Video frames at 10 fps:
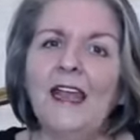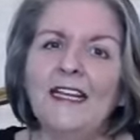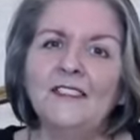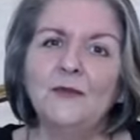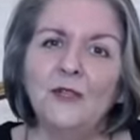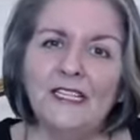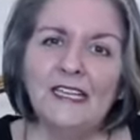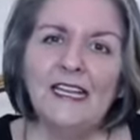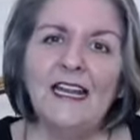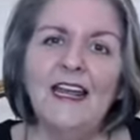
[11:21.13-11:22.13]
It's
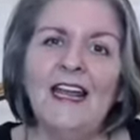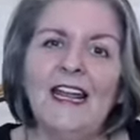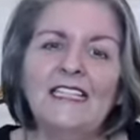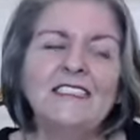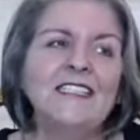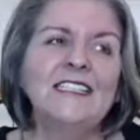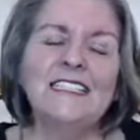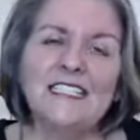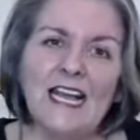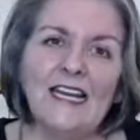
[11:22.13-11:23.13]
an
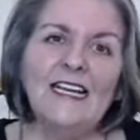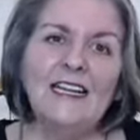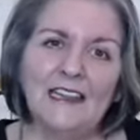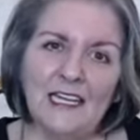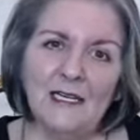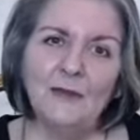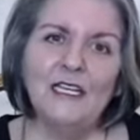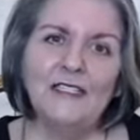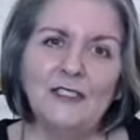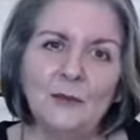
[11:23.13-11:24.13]
exciting thing,
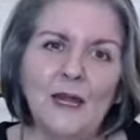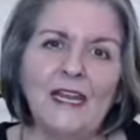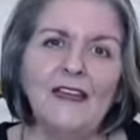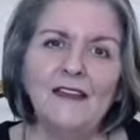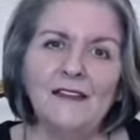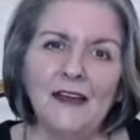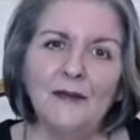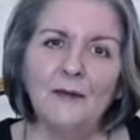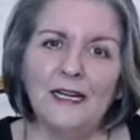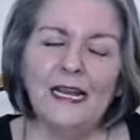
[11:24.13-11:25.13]
because you're making a lot
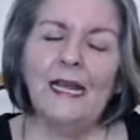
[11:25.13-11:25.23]
of money.